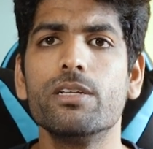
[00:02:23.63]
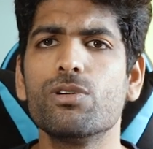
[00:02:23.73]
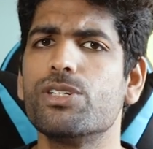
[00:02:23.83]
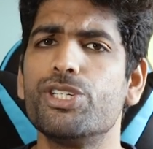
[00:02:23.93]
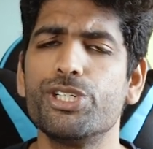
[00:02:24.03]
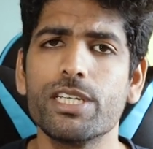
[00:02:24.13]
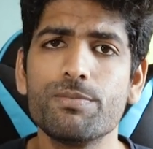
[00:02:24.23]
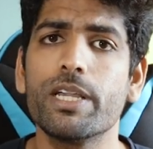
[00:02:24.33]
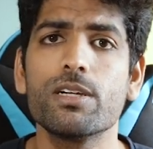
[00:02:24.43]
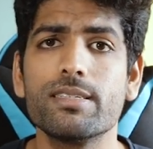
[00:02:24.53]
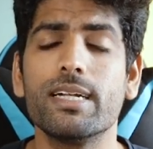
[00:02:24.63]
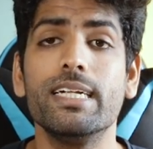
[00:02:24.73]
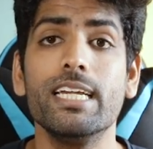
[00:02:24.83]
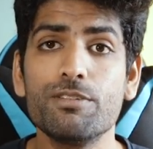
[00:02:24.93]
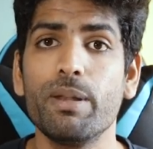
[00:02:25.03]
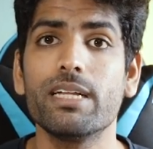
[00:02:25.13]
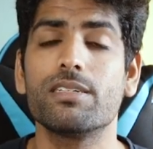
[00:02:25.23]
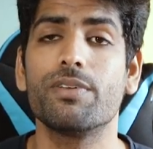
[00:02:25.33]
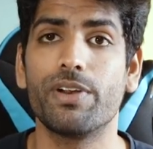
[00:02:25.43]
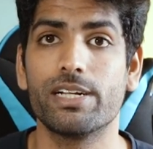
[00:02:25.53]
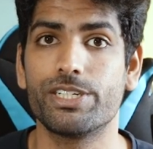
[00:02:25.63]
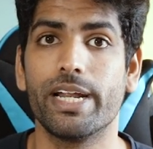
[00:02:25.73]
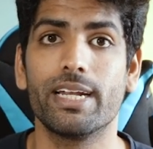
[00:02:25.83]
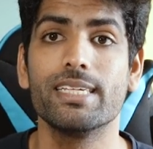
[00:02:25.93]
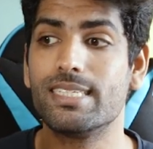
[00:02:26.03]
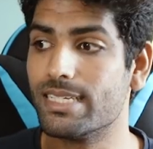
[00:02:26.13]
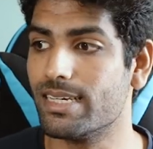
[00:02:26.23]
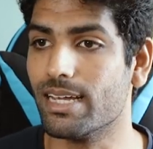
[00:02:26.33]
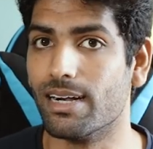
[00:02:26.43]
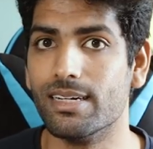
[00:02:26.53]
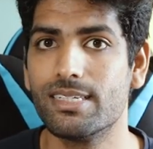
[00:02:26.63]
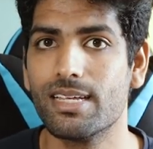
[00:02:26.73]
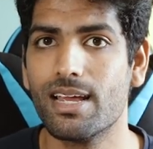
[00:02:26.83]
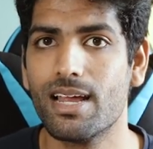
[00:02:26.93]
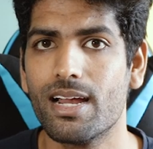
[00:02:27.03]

So just because the display's refresh rate is 60Hz